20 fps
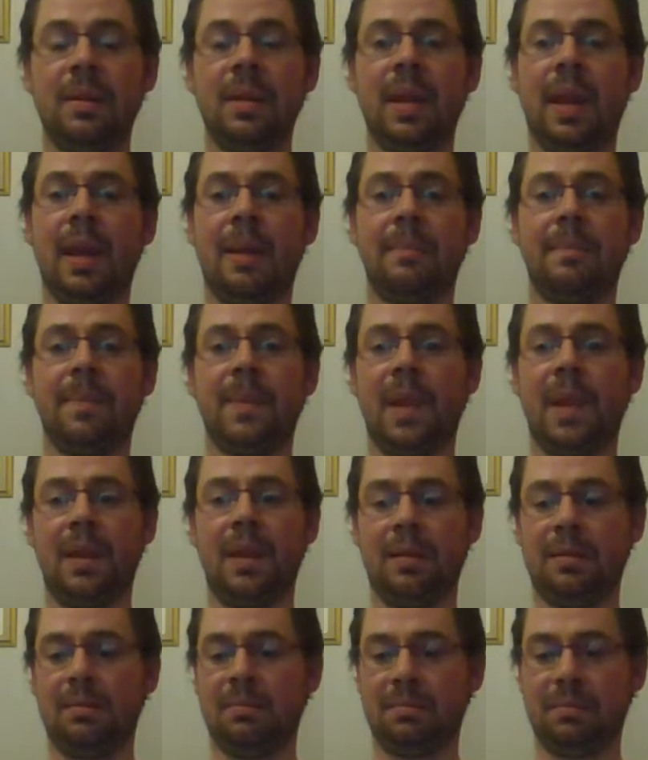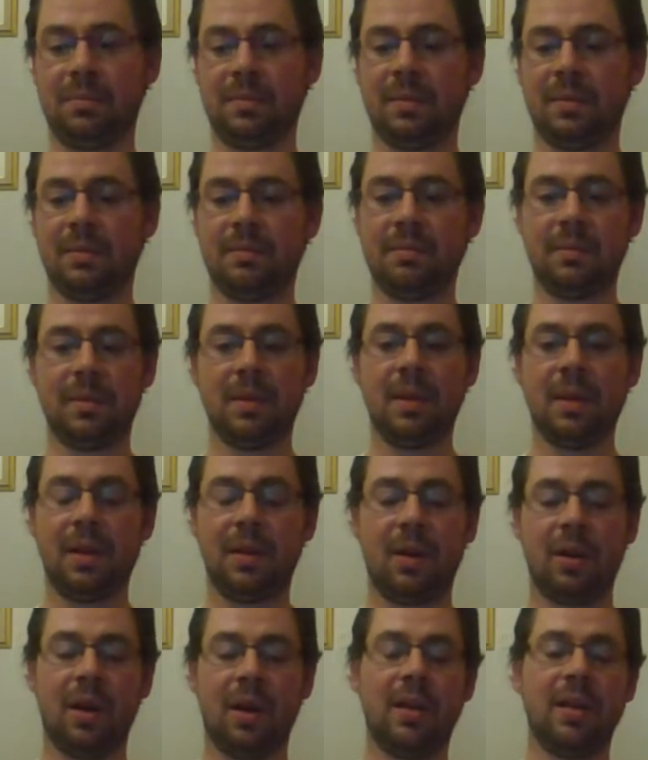Yeah, then
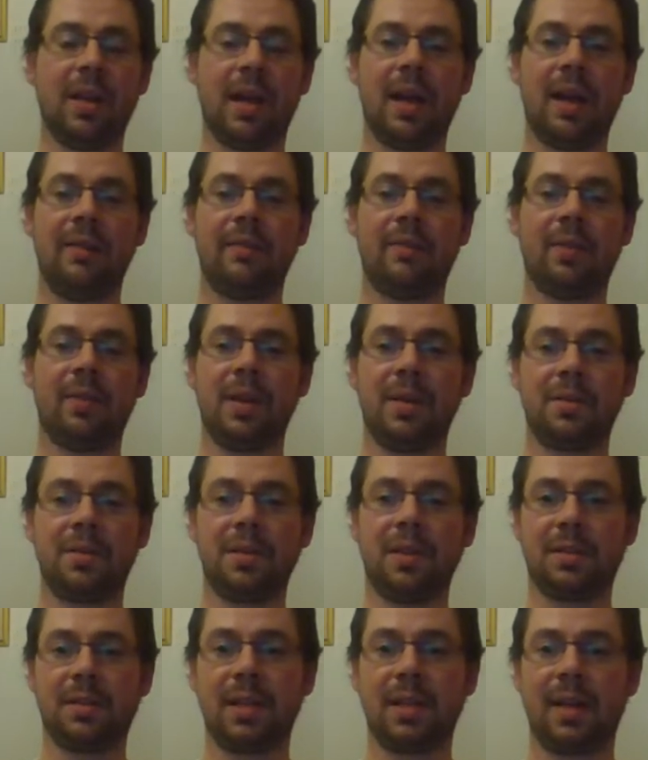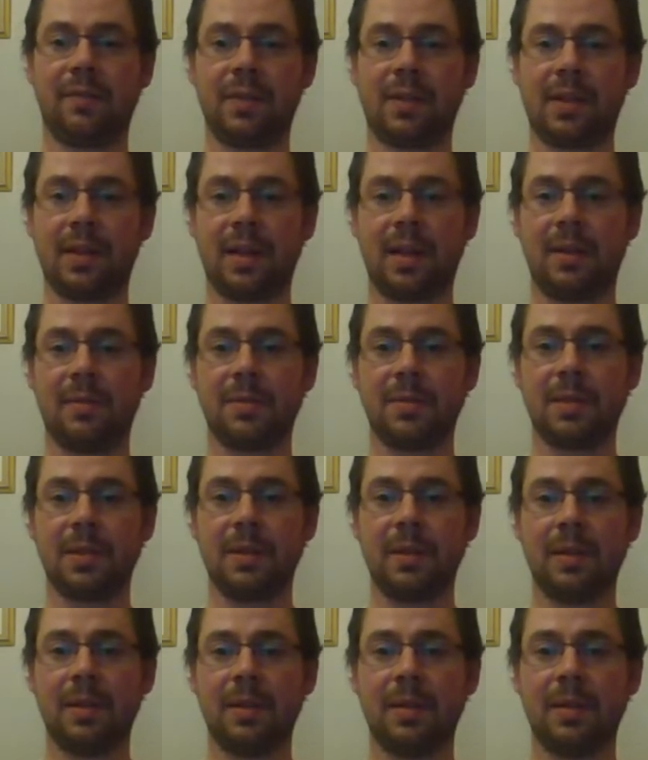not only that, everyone else lost everything else.